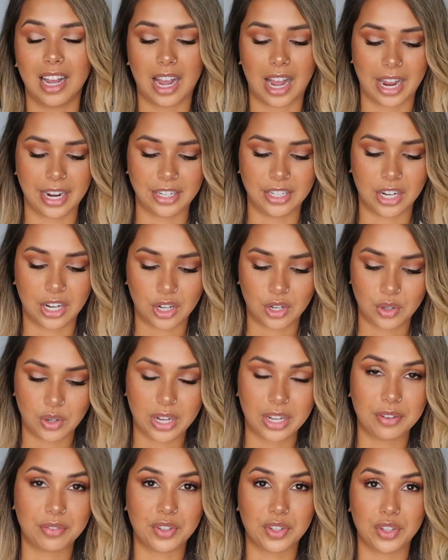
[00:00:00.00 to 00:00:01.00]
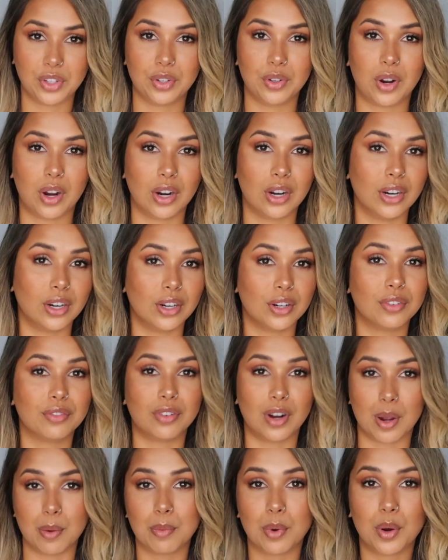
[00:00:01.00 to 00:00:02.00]
I know if you are
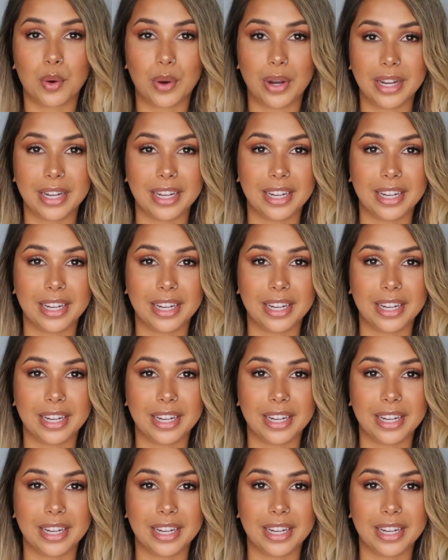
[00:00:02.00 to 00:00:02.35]
from Hawaii,